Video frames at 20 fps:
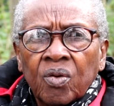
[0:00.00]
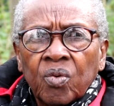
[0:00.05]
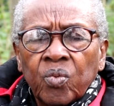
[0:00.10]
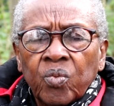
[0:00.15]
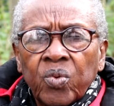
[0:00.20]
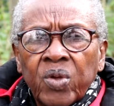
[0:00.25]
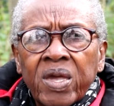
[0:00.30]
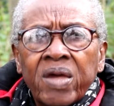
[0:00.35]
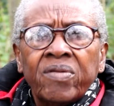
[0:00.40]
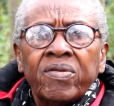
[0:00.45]

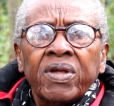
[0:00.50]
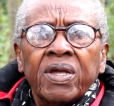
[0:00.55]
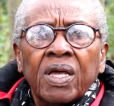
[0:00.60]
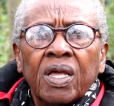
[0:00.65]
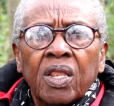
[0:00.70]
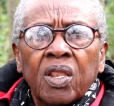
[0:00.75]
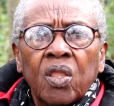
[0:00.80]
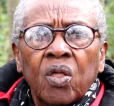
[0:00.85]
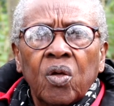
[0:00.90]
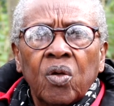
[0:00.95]

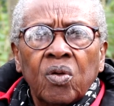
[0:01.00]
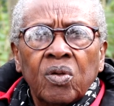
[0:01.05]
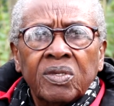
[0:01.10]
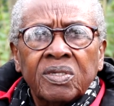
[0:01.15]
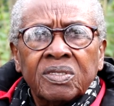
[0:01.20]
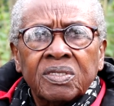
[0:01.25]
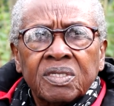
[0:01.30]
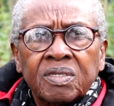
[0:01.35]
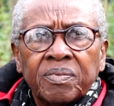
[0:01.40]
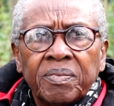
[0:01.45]
wearing
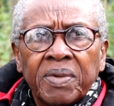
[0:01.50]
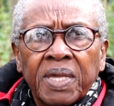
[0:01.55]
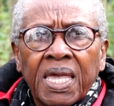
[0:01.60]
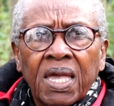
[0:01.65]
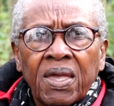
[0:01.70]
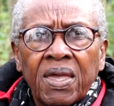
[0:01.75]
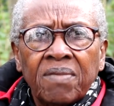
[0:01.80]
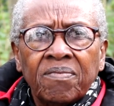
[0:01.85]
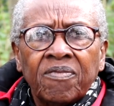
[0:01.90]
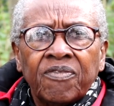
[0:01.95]
clothes
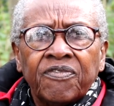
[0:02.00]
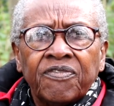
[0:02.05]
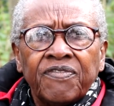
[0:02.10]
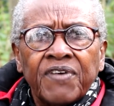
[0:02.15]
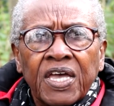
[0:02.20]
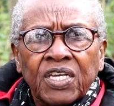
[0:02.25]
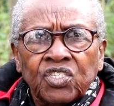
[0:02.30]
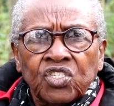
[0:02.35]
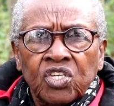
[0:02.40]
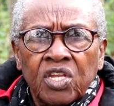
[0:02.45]
became
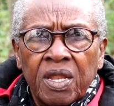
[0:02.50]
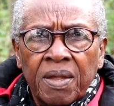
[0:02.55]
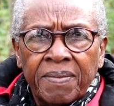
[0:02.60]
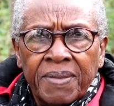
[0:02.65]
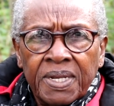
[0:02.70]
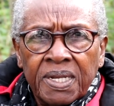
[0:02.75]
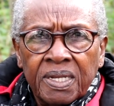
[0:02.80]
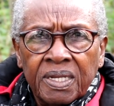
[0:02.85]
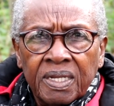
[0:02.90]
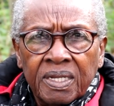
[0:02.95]

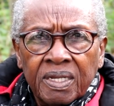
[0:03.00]
fashionable